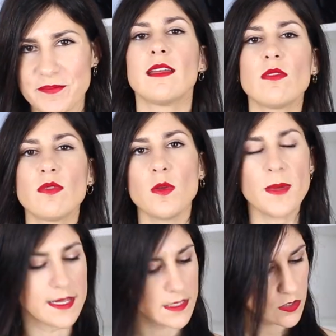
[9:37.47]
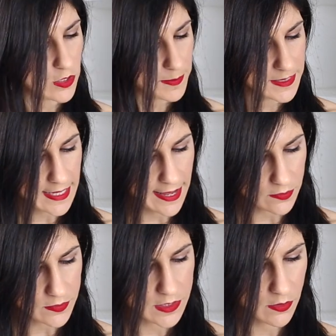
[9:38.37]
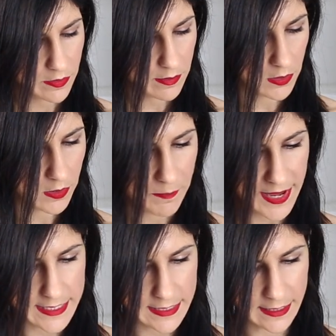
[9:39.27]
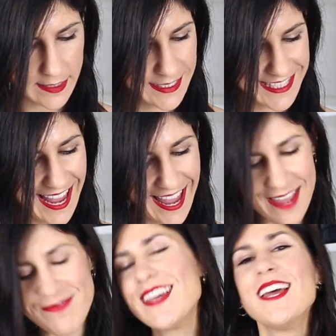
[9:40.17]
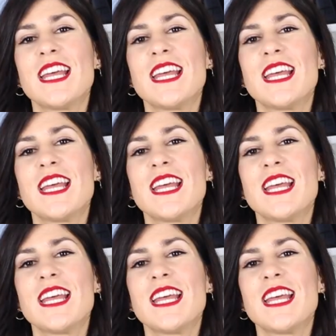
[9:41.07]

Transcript: Now I have a few pairs of strappy sandals. Two of them look basically the same.